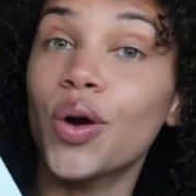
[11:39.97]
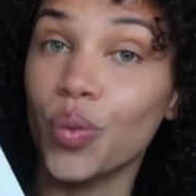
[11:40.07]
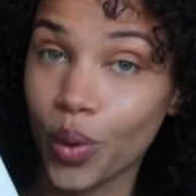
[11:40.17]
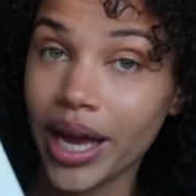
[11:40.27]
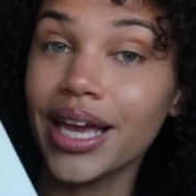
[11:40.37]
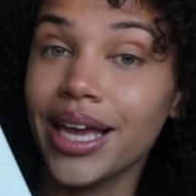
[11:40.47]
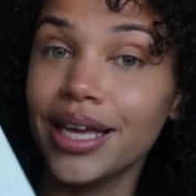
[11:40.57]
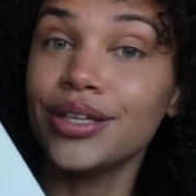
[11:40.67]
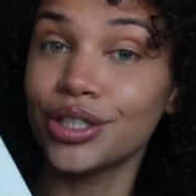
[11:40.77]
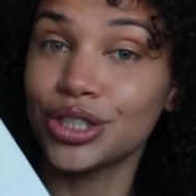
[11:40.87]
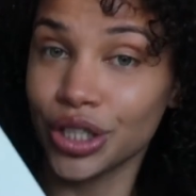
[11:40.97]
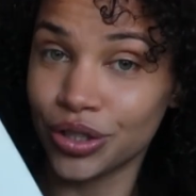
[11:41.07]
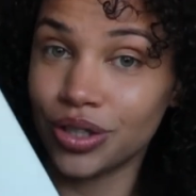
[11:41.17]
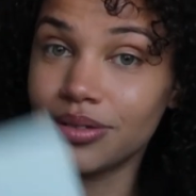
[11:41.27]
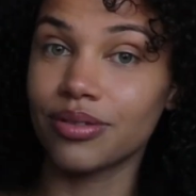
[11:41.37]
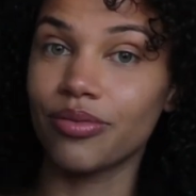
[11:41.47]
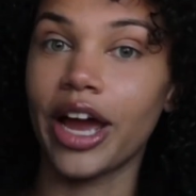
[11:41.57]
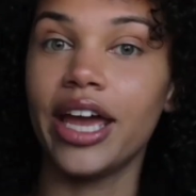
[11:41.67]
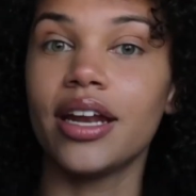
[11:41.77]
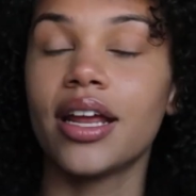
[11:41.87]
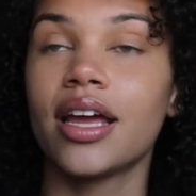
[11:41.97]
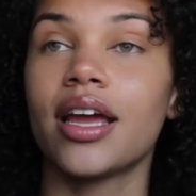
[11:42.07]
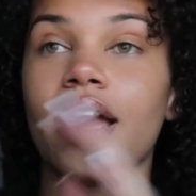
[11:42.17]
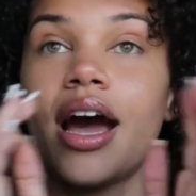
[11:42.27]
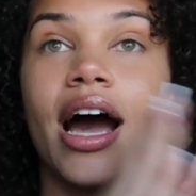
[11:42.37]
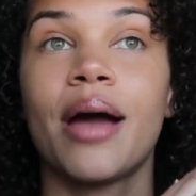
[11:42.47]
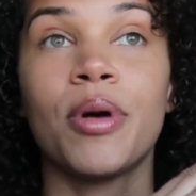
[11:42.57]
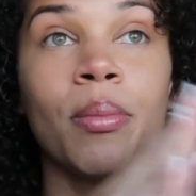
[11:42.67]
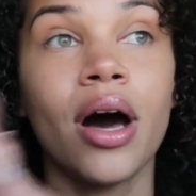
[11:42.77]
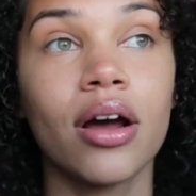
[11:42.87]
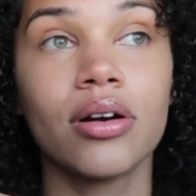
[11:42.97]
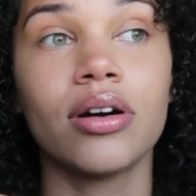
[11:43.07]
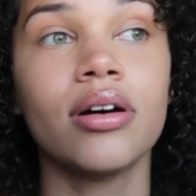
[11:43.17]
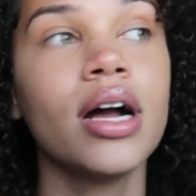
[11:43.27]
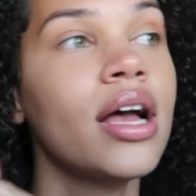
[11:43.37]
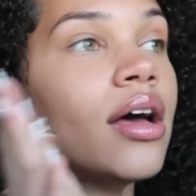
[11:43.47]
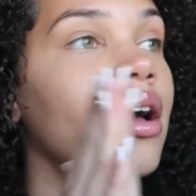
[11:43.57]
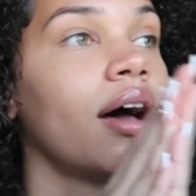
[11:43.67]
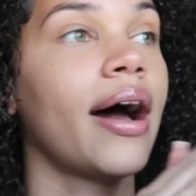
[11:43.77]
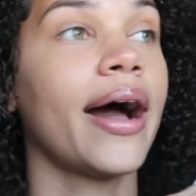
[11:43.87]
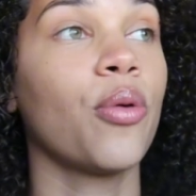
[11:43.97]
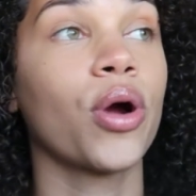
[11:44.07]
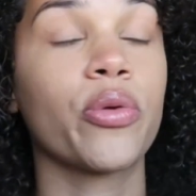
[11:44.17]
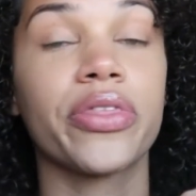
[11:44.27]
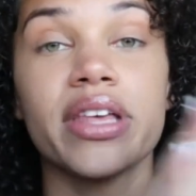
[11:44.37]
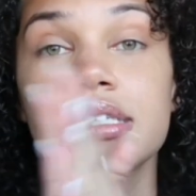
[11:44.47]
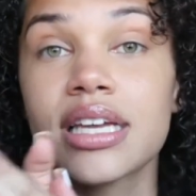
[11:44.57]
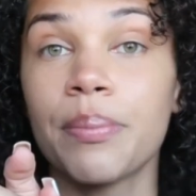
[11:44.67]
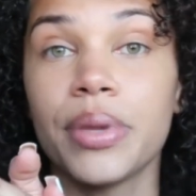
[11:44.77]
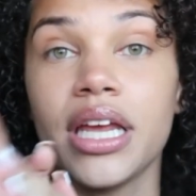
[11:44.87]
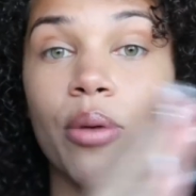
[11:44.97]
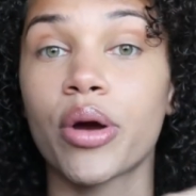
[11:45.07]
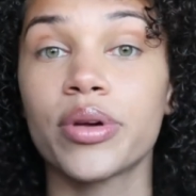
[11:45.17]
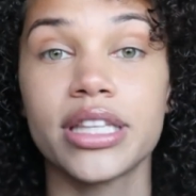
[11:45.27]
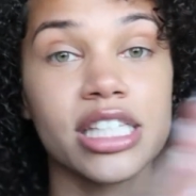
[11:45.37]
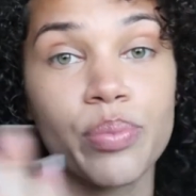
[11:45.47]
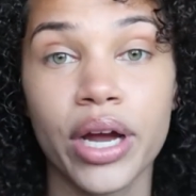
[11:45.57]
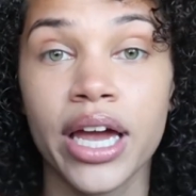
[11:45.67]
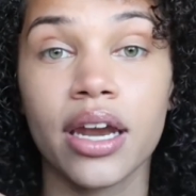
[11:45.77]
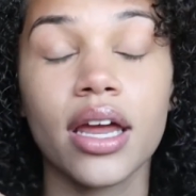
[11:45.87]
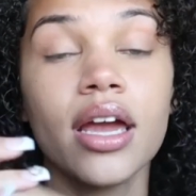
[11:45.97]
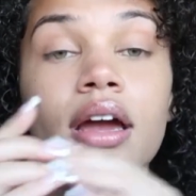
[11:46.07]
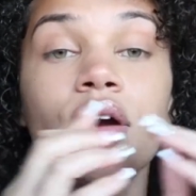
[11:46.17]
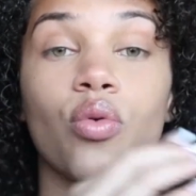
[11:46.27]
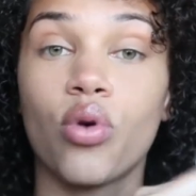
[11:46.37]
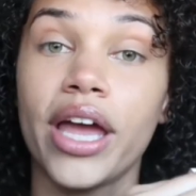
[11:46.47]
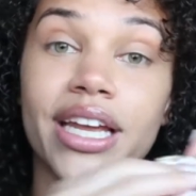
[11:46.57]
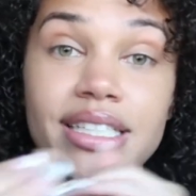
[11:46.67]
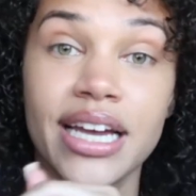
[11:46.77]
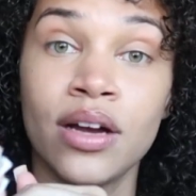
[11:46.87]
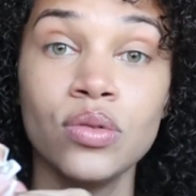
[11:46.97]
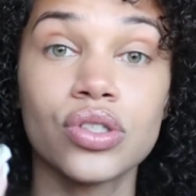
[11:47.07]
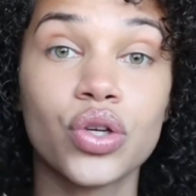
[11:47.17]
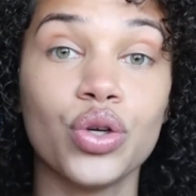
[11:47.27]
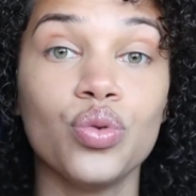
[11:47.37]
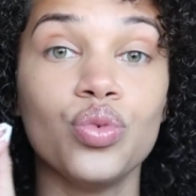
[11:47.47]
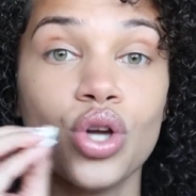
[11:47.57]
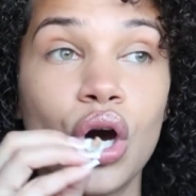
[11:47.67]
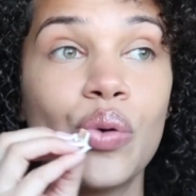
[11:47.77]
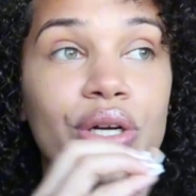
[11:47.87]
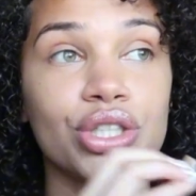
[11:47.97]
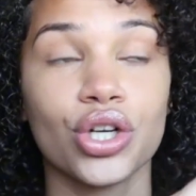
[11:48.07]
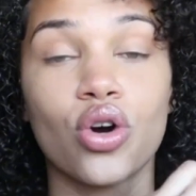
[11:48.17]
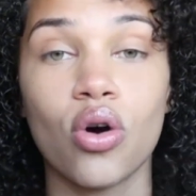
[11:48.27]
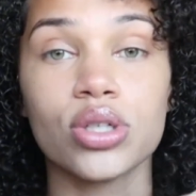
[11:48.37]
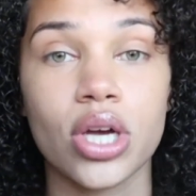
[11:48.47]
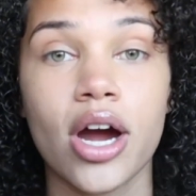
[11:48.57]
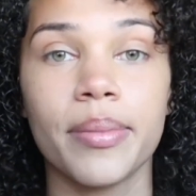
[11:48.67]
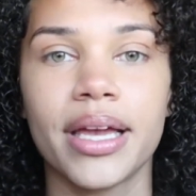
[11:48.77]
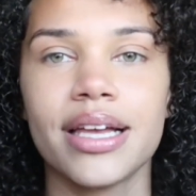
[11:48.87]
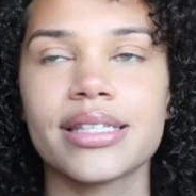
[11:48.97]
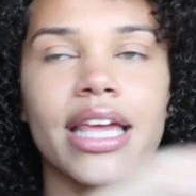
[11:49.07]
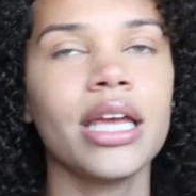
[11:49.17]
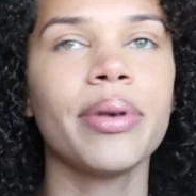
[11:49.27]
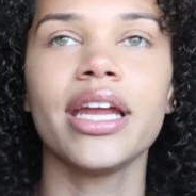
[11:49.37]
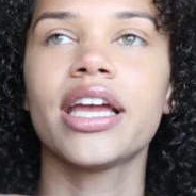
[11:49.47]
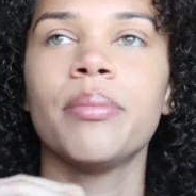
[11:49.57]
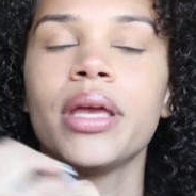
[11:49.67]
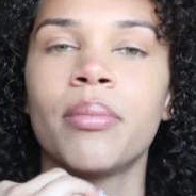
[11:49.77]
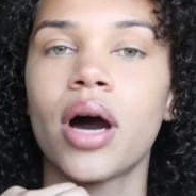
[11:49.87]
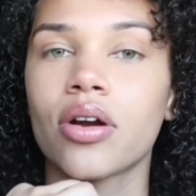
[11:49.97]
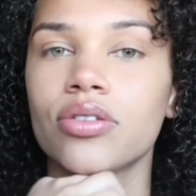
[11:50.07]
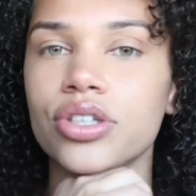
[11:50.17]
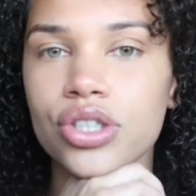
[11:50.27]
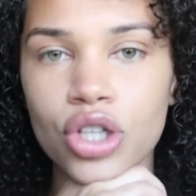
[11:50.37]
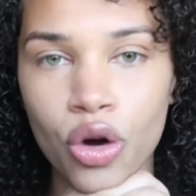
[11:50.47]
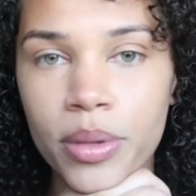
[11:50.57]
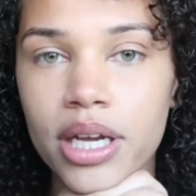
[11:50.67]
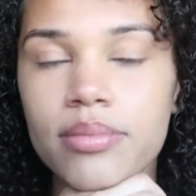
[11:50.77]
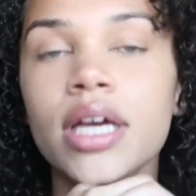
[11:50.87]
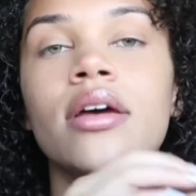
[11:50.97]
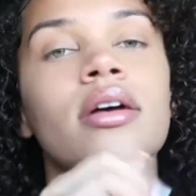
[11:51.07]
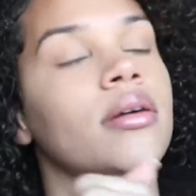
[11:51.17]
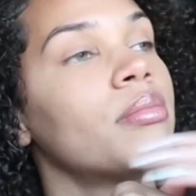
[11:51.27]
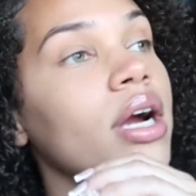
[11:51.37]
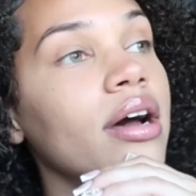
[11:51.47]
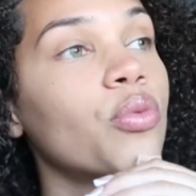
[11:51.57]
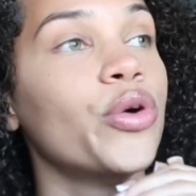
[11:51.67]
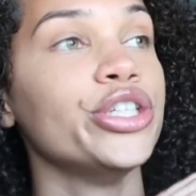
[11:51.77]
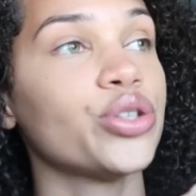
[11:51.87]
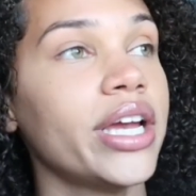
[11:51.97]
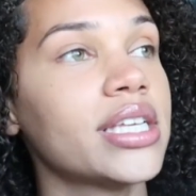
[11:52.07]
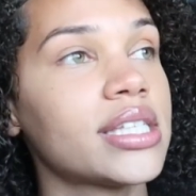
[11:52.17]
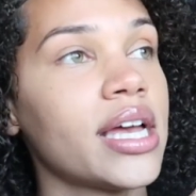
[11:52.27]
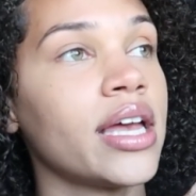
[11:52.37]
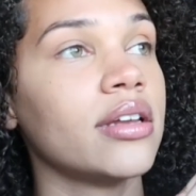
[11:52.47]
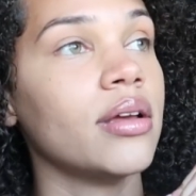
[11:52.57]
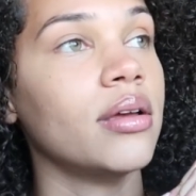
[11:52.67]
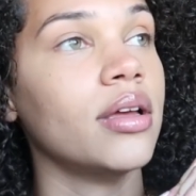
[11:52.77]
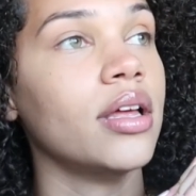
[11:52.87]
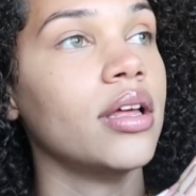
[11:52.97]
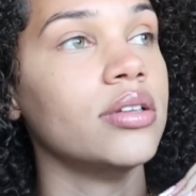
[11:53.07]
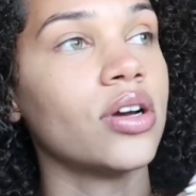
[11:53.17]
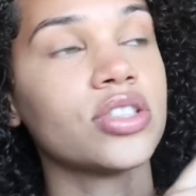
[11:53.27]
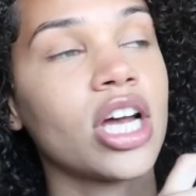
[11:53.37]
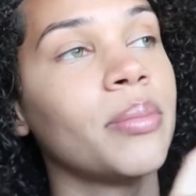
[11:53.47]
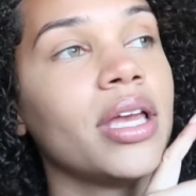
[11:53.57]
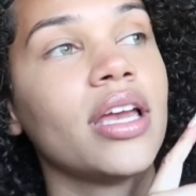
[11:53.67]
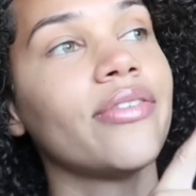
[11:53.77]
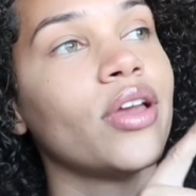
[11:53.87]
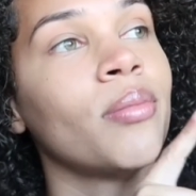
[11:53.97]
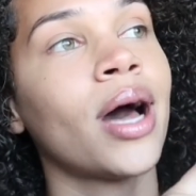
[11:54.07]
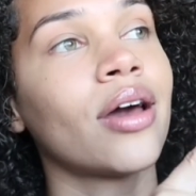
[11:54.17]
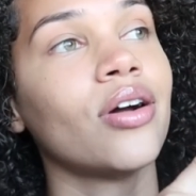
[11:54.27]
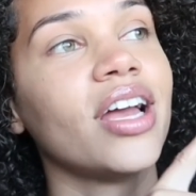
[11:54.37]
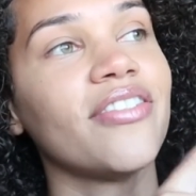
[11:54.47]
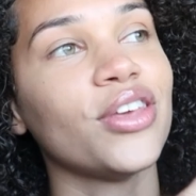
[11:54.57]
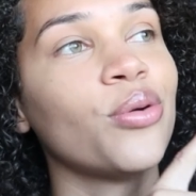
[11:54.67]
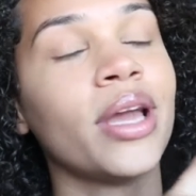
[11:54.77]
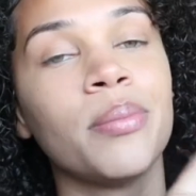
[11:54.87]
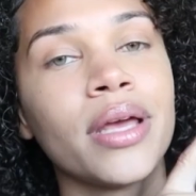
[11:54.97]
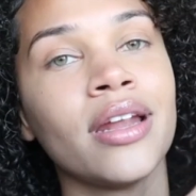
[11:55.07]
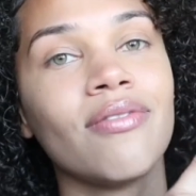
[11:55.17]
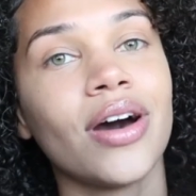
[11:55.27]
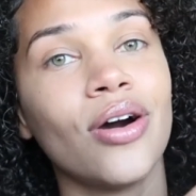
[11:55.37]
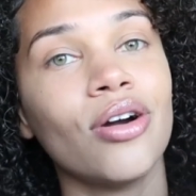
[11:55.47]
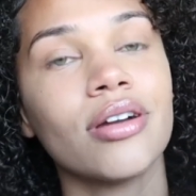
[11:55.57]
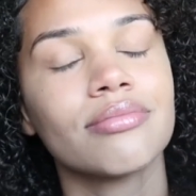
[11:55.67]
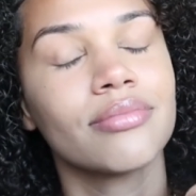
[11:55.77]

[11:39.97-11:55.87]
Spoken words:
Write in your journal, right? I'm a model, I work with this company, I work with this brand. Write it down so you know what your goals are, because anybody can be a model. There's so many, bruh, when Drake said, don't tell me if you model if you ain't been in Vogue,